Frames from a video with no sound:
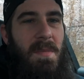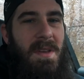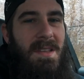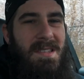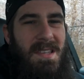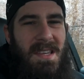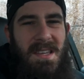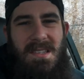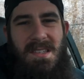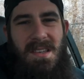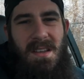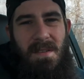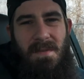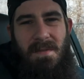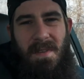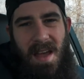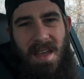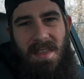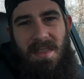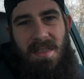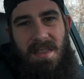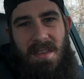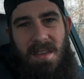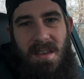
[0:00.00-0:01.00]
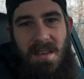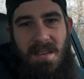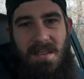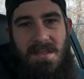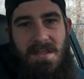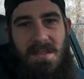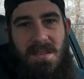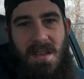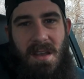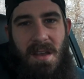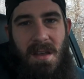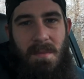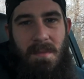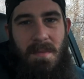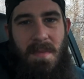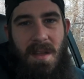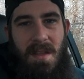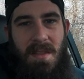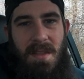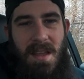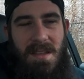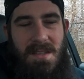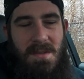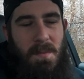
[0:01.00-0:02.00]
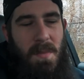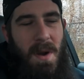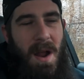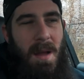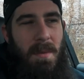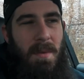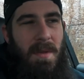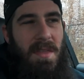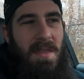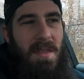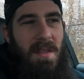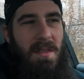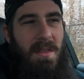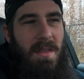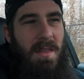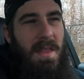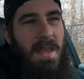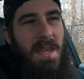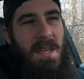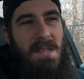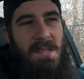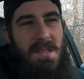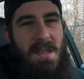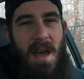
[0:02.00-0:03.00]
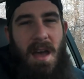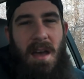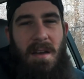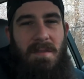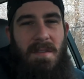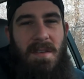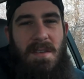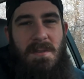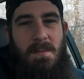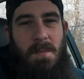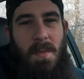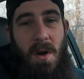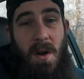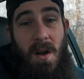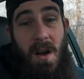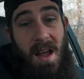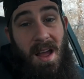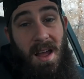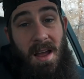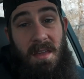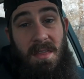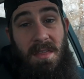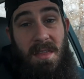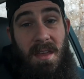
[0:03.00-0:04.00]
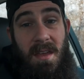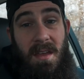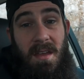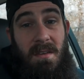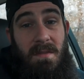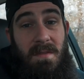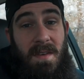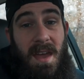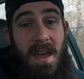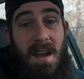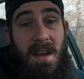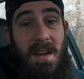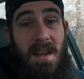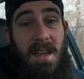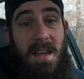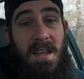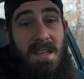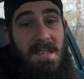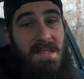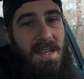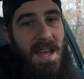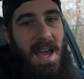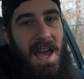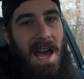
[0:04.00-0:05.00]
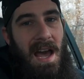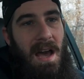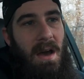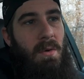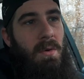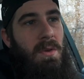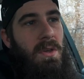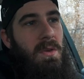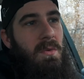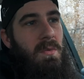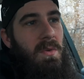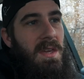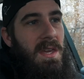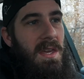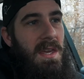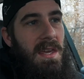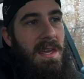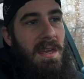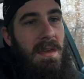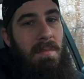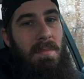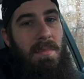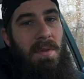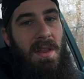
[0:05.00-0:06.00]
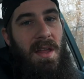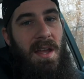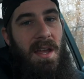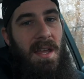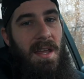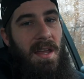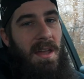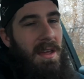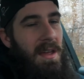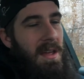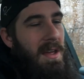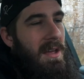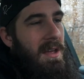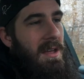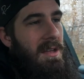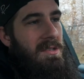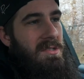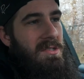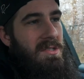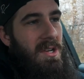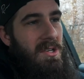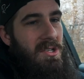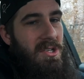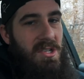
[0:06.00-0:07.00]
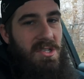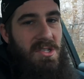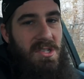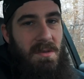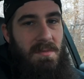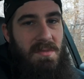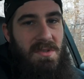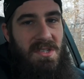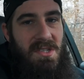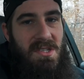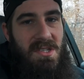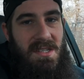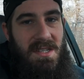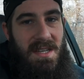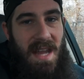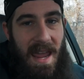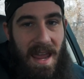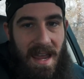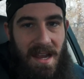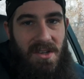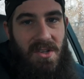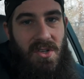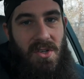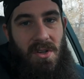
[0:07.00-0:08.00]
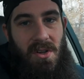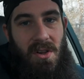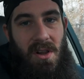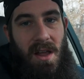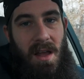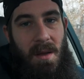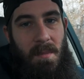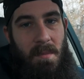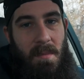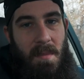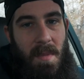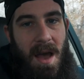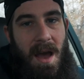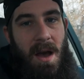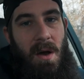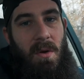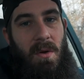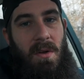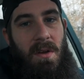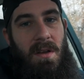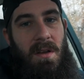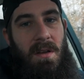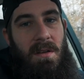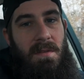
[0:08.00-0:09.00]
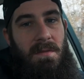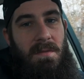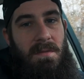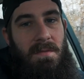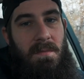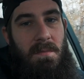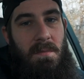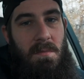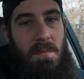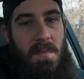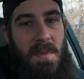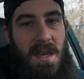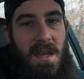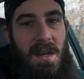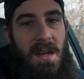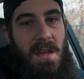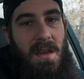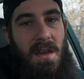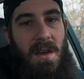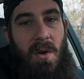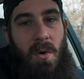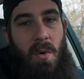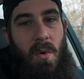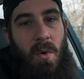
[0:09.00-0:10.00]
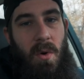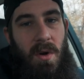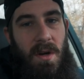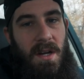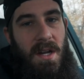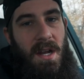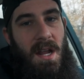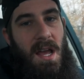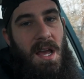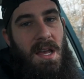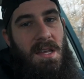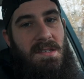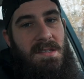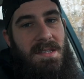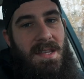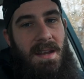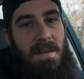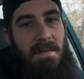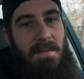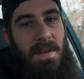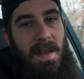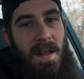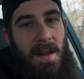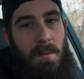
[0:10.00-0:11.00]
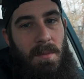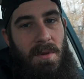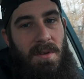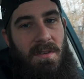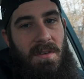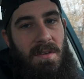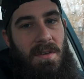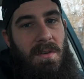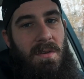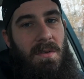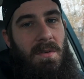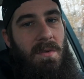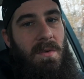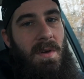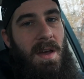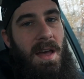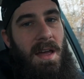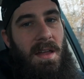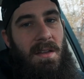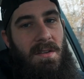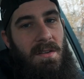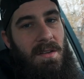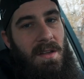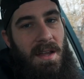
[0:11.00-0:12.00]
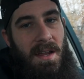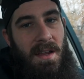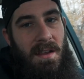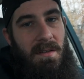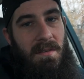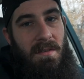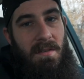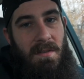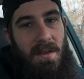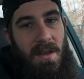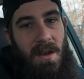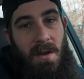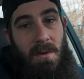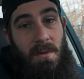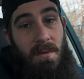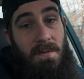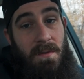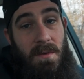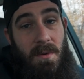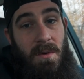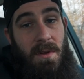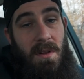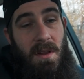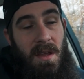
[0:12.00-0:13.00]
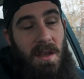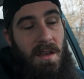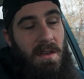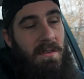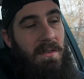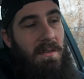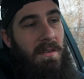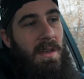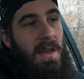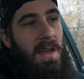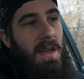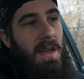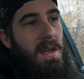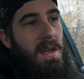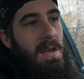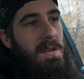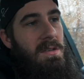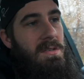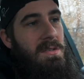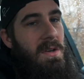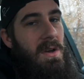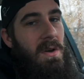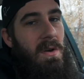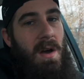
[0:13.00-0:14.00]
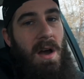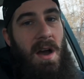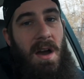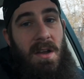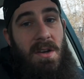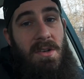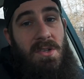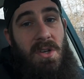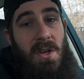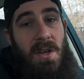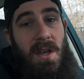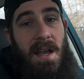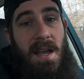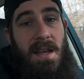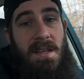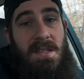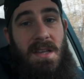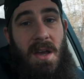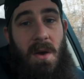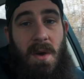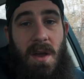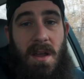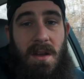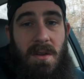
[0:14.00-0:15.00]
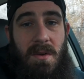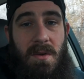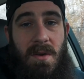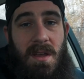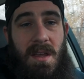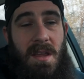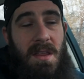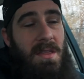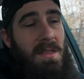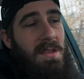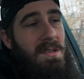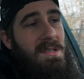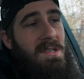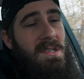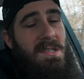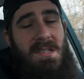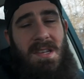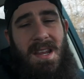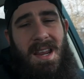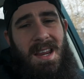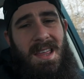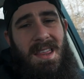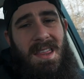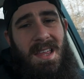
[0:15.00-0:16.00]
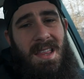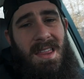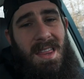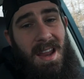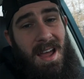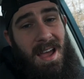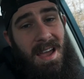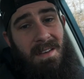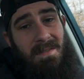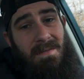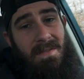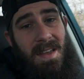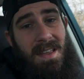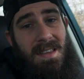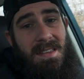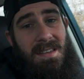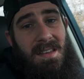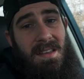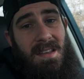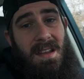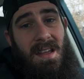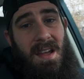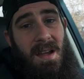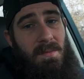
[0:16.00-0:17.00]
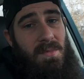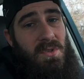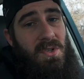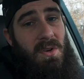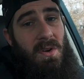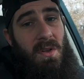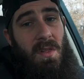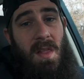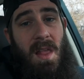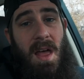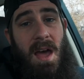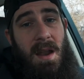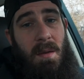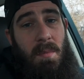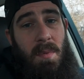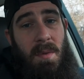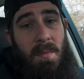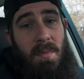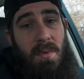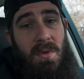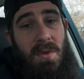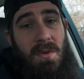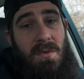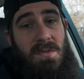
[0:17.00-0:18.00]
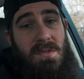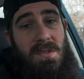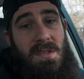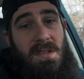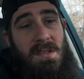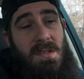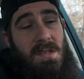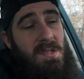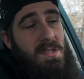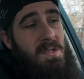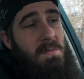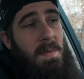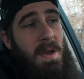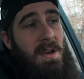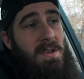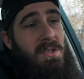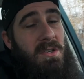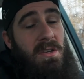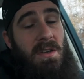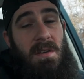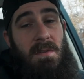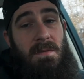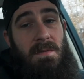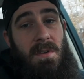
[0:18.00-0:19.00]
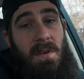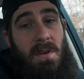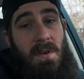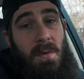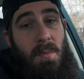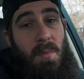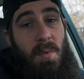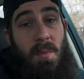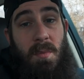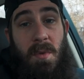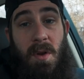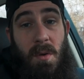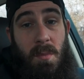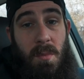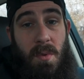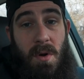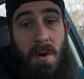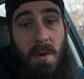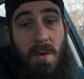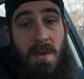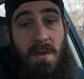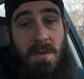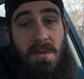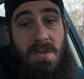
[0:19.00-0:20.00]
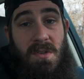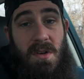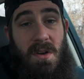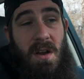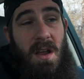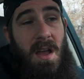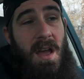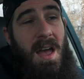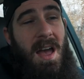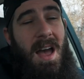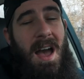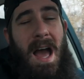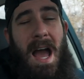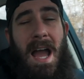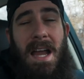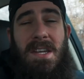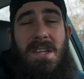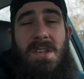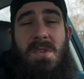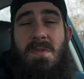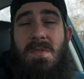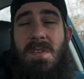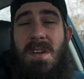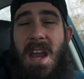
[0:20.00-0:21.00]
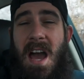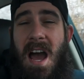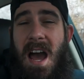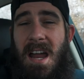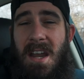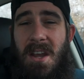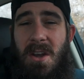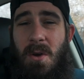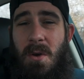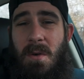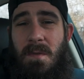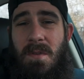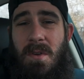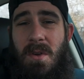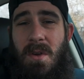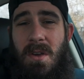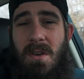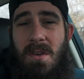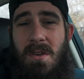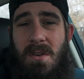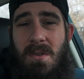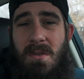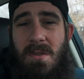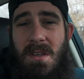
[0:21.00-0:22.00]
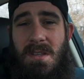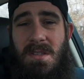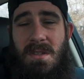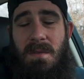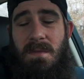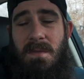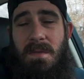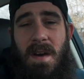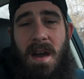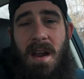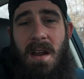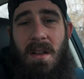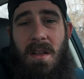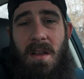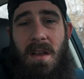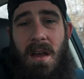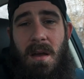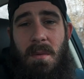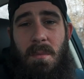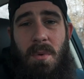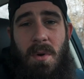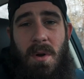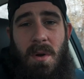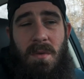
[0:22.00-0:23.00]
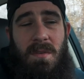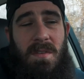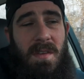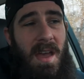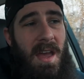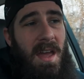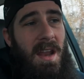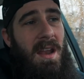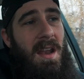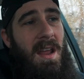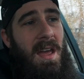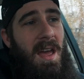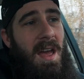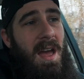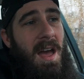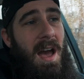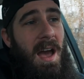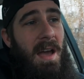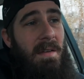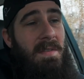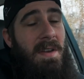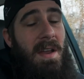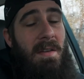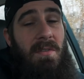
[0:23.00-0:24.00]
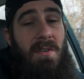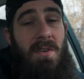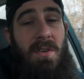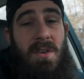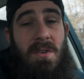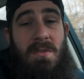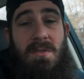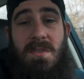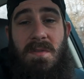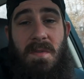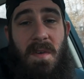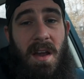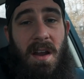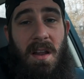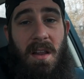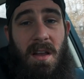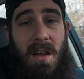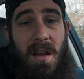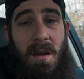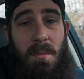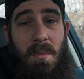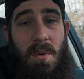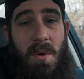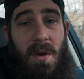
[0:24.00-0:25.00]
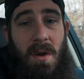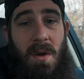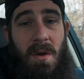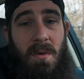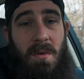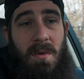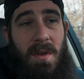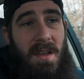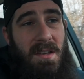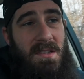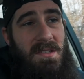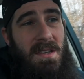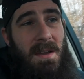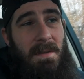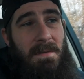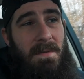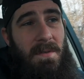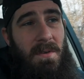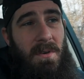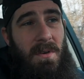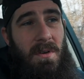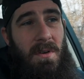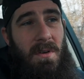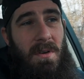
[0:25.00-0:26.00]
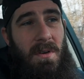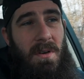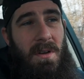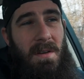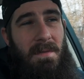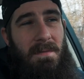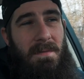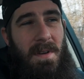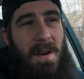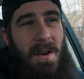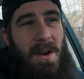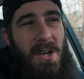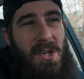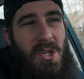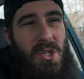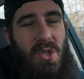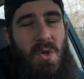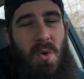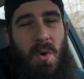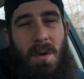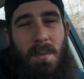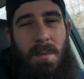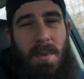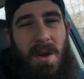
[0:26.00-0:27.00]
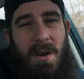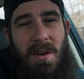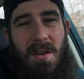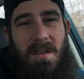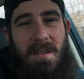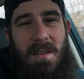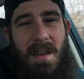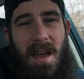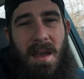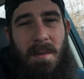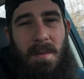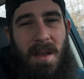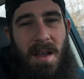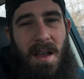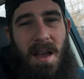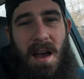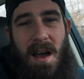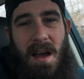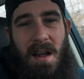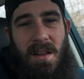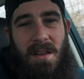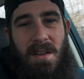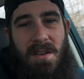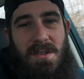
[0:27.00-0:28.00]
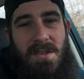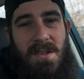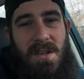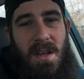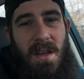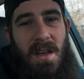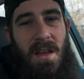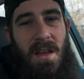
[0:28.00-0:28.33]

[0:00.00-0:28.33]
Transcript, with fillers: it's easy to find things. Um, that's probably the least obvious part I think of editing is how you keep like such a substantial amount of media organized and available to you at like you know a few clicks. So I'm gonna show you guys how I do it. This isn't anything that I invented. I'm sure a lot of people use this, especially if you're a Premiere Pro user. I do not know if you can do this in Final Cut Pro 10. I've never used Final Cut Pro except for a very short period of time in college.